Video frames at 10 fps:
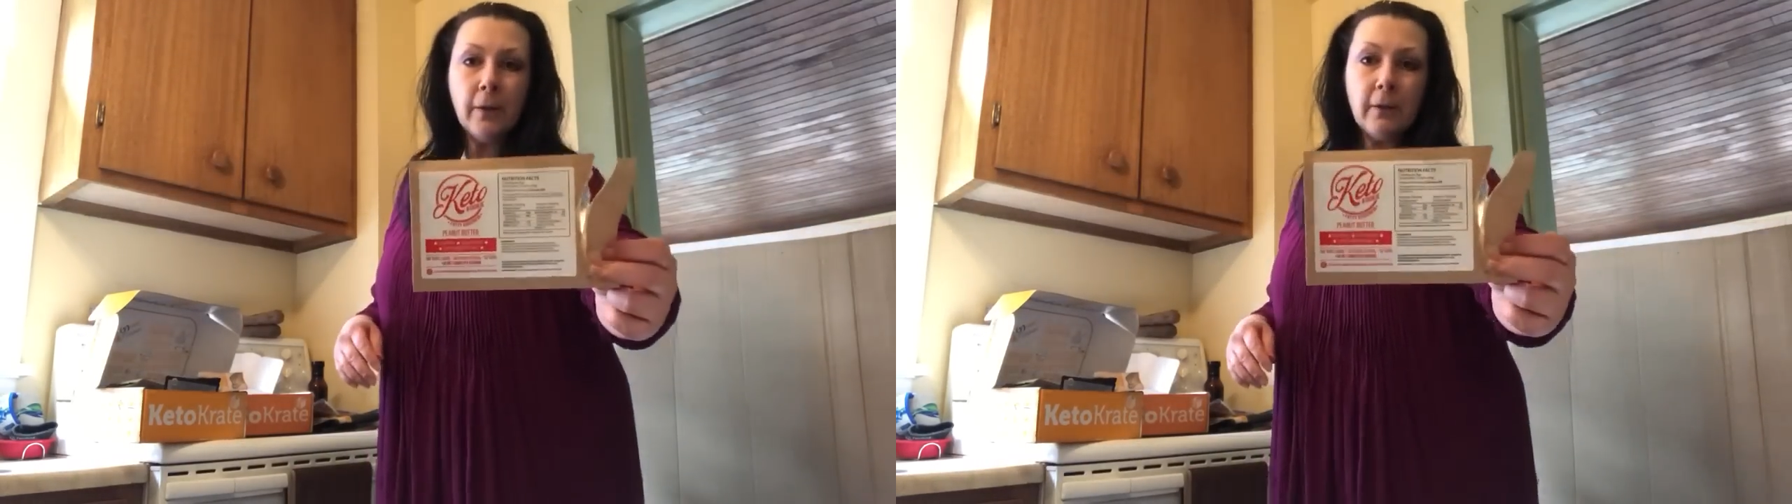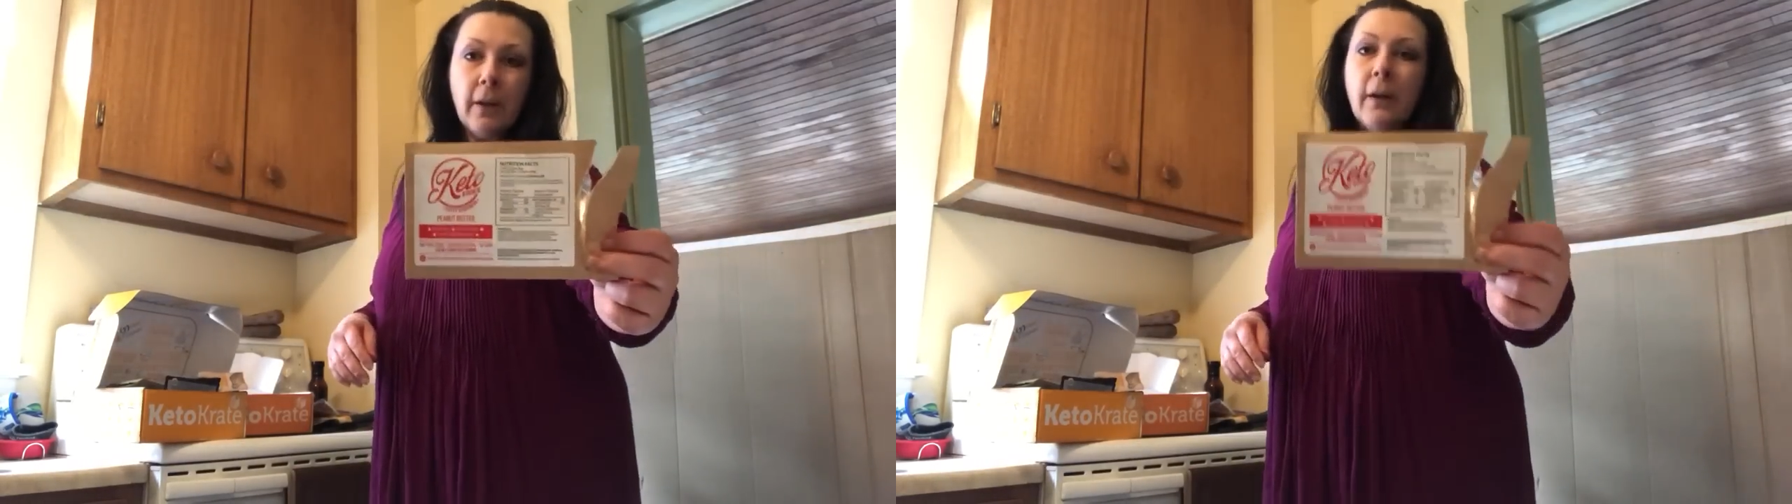
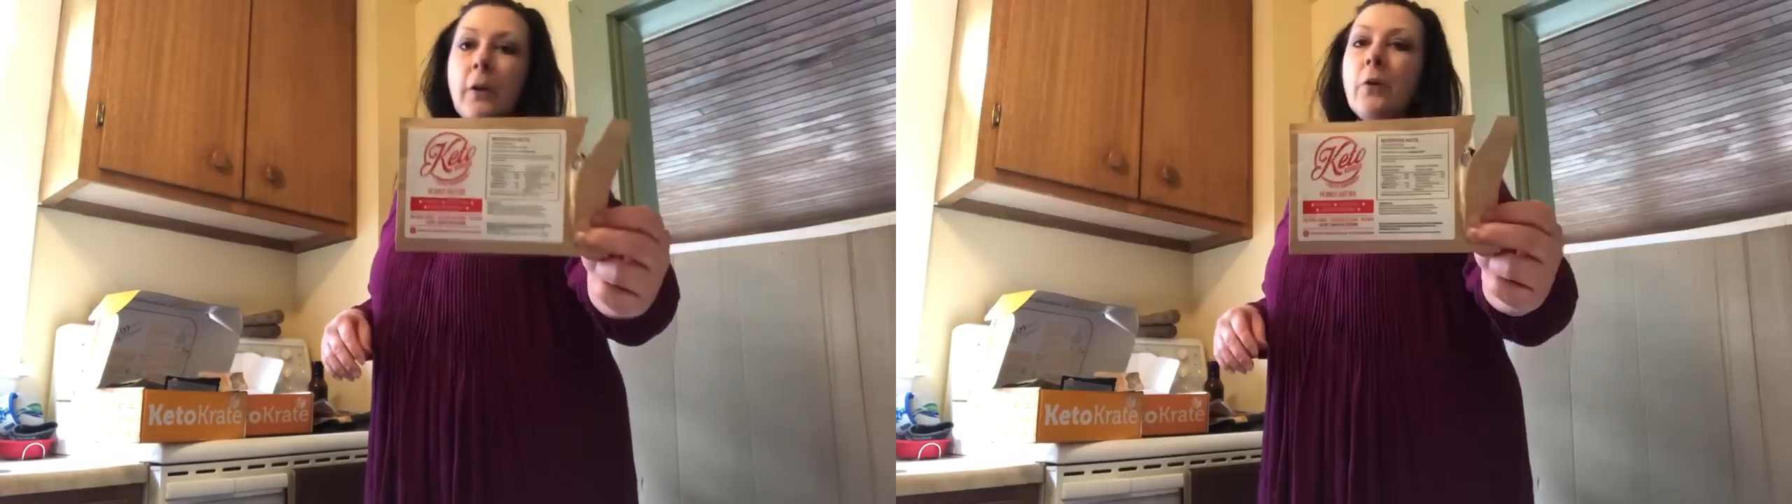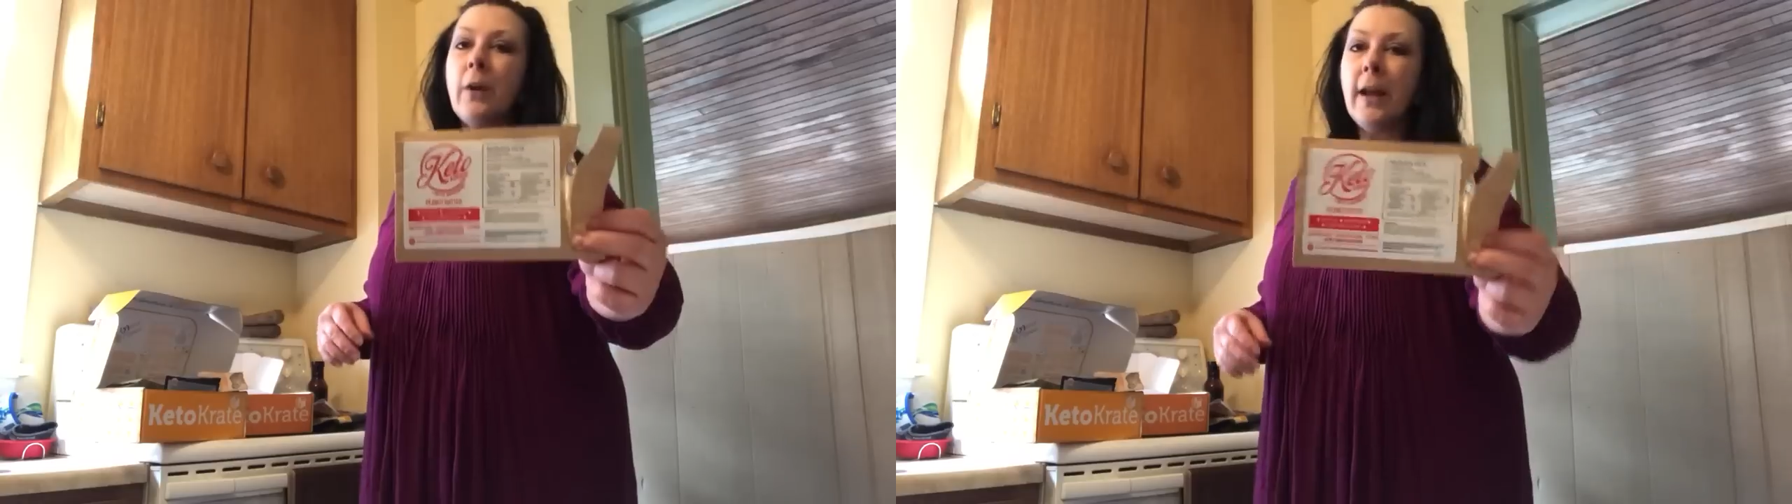it's got a
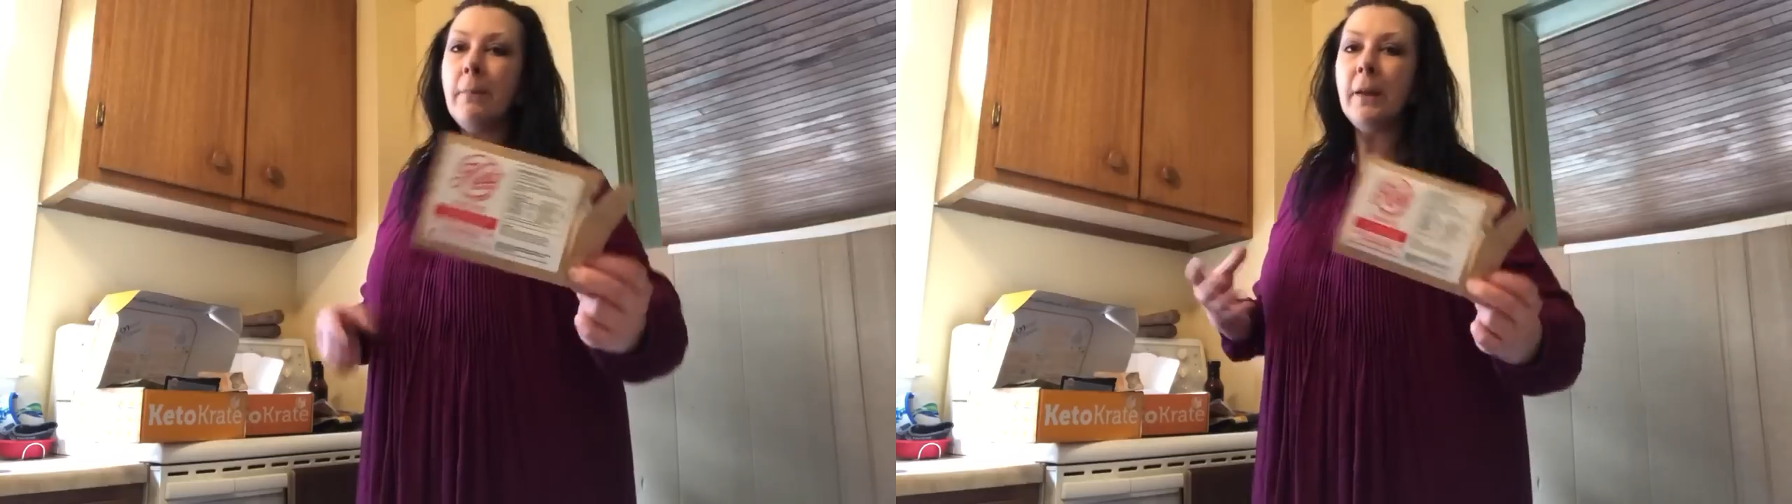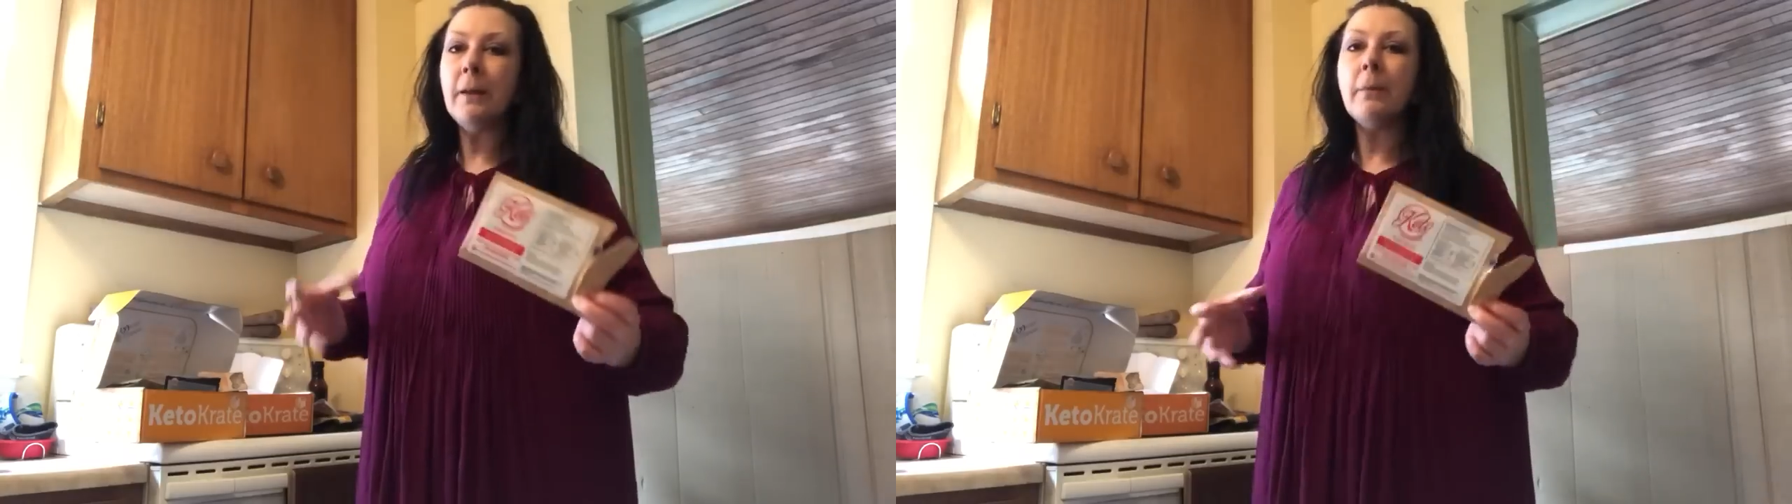
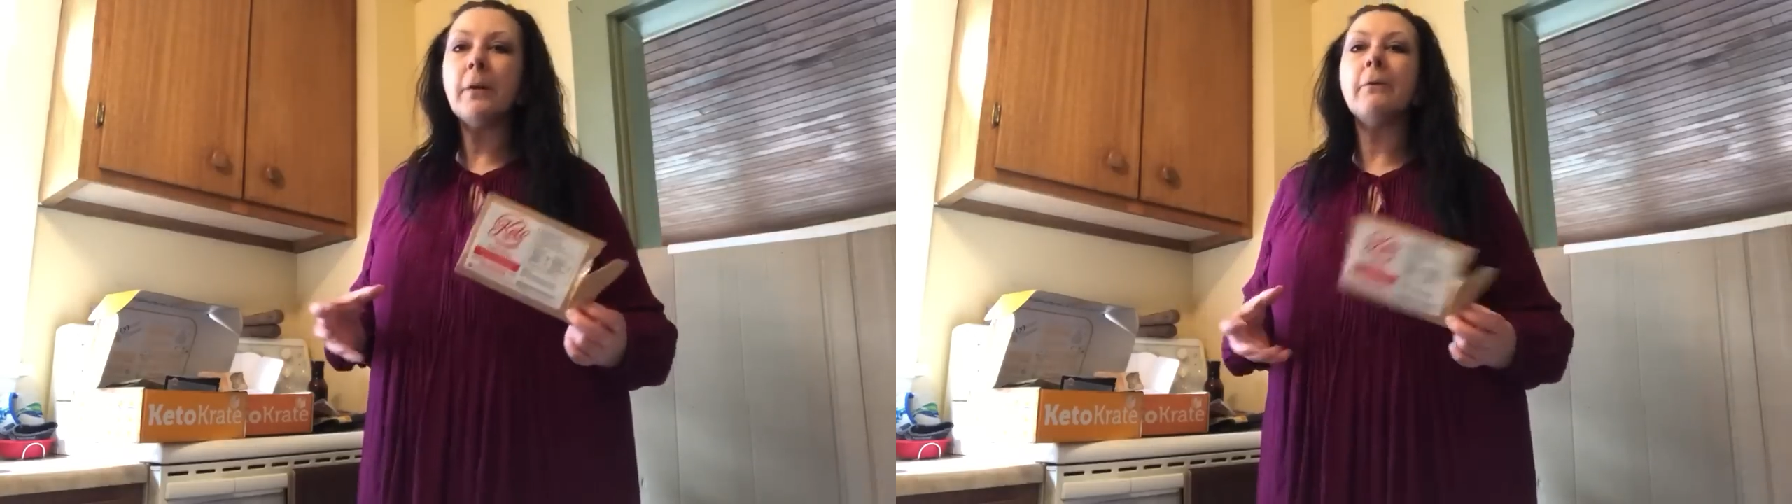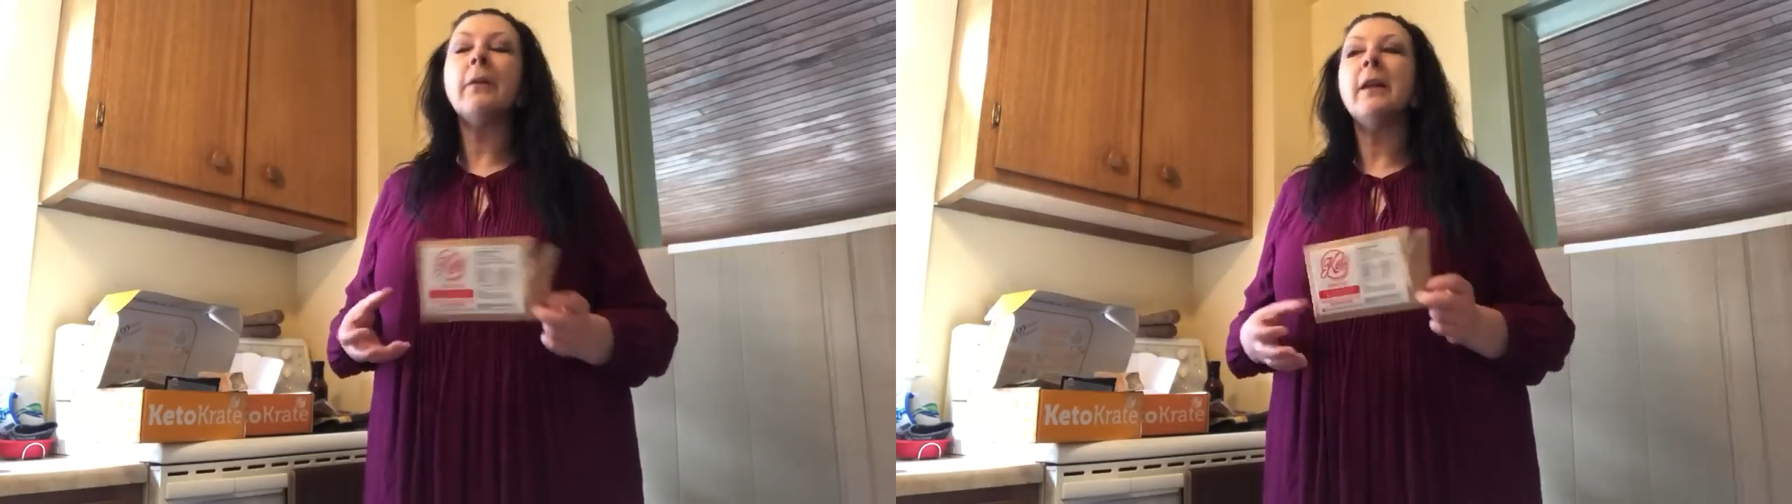great peanut
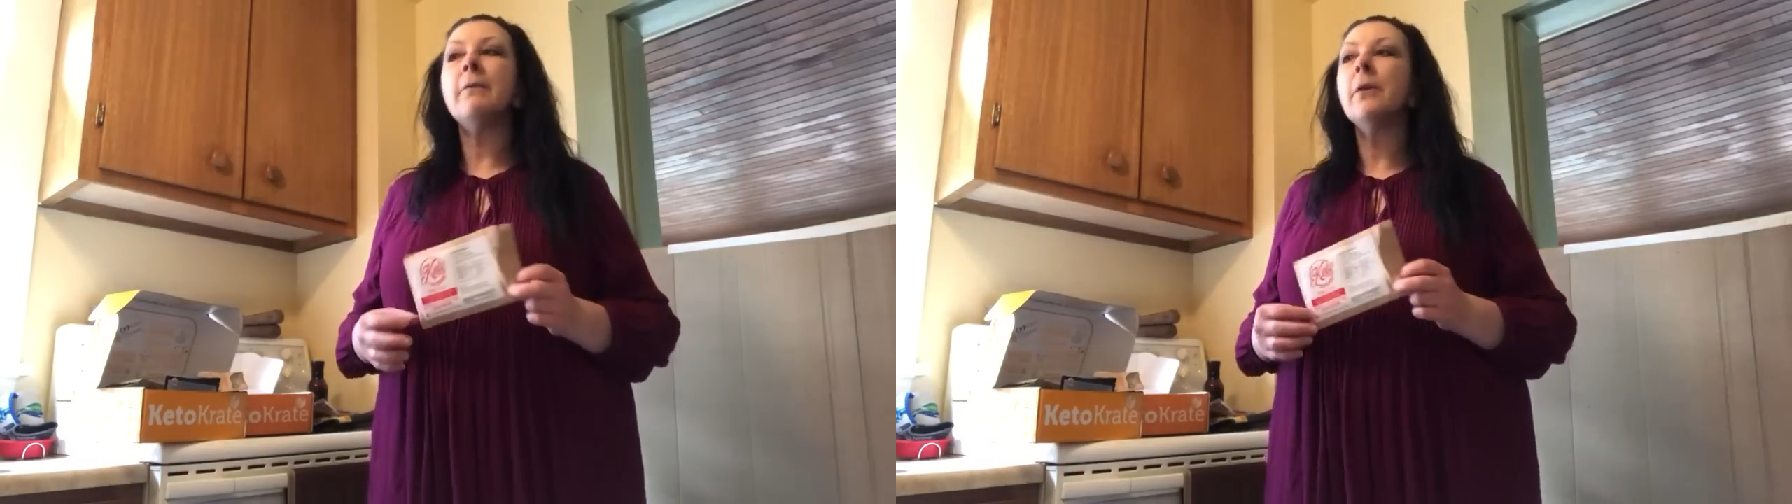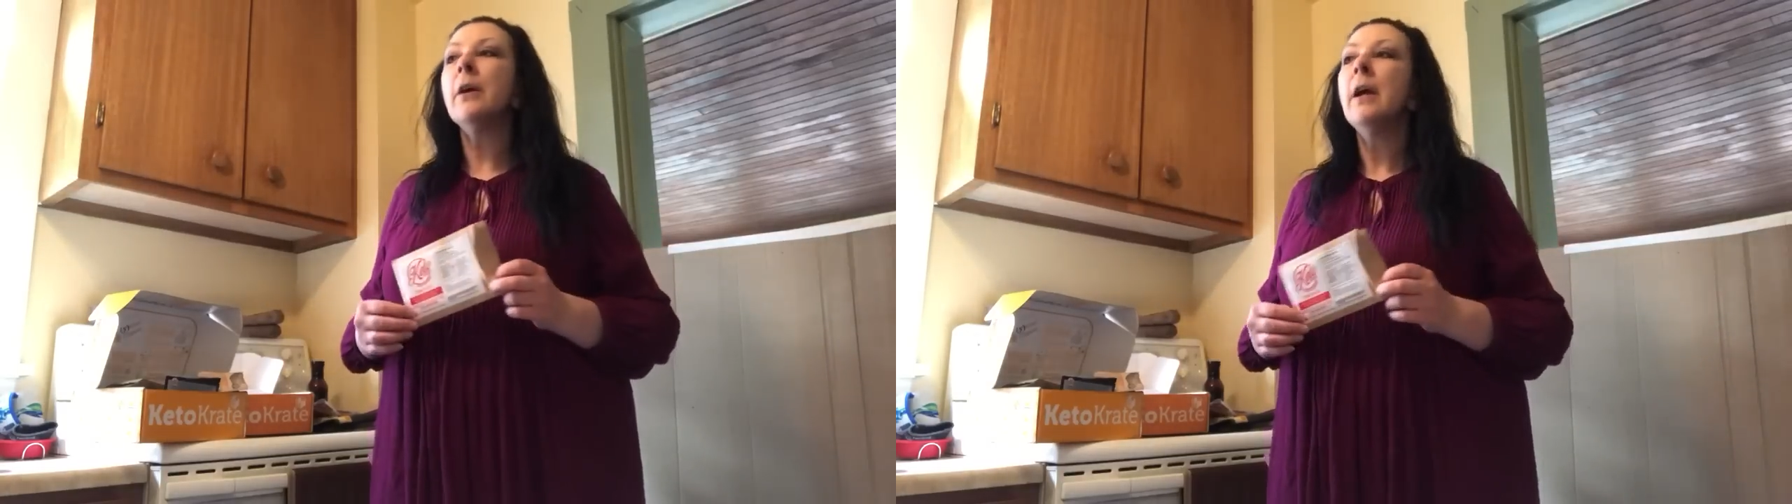butter
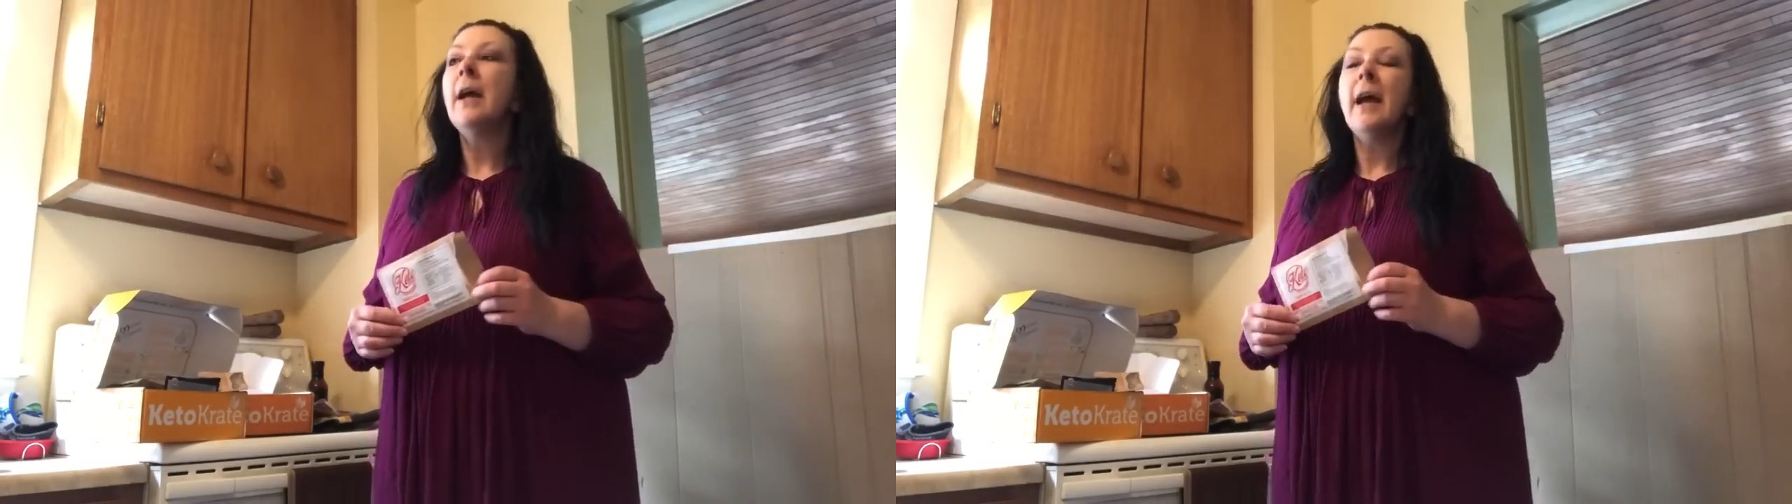flavor,